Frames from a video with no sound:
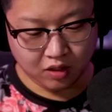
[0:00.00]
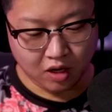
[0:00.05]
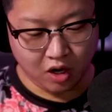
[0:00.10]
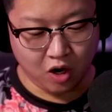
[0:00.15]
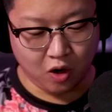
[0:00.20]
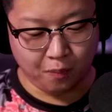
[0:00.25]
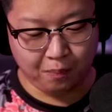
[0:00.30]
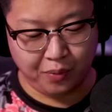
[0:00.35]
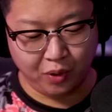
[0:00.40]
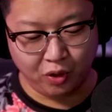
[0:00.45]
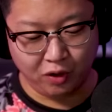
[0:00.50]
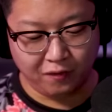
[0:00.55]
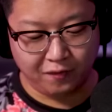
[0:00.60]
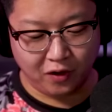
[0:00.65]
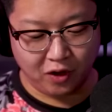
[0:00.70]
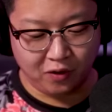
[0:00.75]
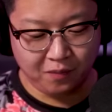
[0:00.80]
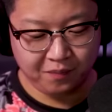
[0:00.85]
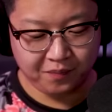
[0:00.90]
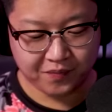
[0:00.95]
Oh,
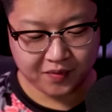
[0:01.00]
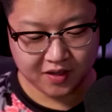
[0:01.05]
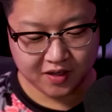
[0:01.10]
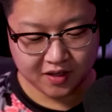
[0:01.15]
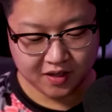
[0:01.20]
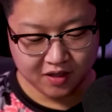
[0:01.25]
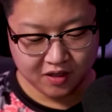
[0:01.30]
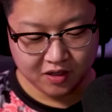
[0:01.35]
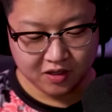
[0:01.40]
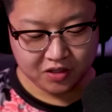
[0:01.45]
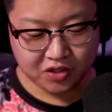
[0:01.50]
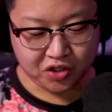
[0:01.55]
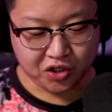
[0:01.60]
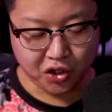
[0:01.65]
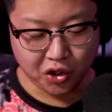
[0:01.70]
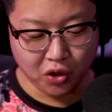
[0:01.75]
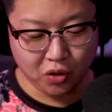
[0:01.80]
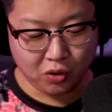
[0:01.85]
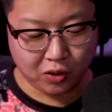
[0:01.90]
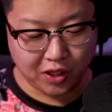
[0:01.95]
beautiful.
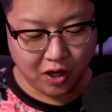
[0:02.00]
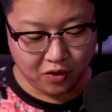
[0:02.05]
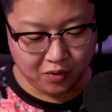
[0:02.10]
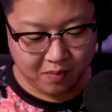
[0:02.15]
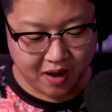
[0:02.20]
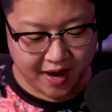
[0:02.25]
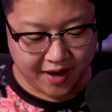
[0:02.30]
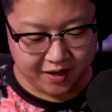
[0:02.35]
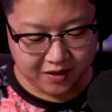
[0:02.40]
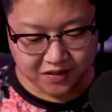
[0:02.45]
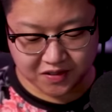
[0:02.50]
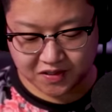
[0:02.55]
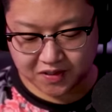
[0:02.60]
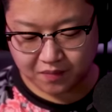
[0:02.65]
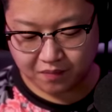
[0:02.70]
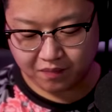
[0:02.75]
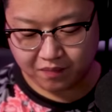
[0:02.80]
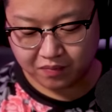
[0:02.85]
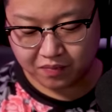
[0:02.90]
2 clone miners.